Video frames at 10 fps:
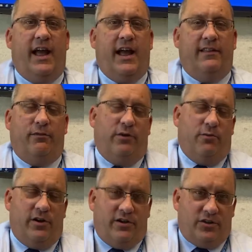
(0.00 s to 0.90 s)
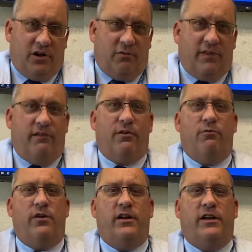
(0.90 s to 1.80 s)
and that we wanted to share with
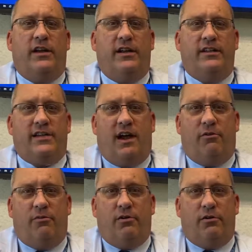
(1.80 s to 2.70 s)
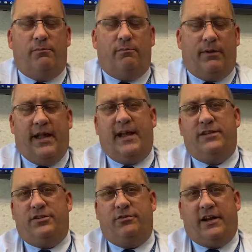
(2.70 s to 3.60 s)
everyone, is our
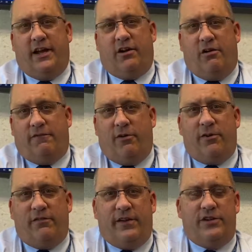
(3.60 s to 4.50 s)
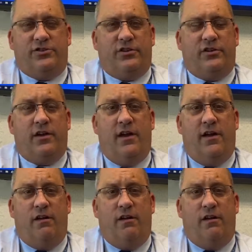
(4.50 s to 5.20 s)
plan to kick off our renovation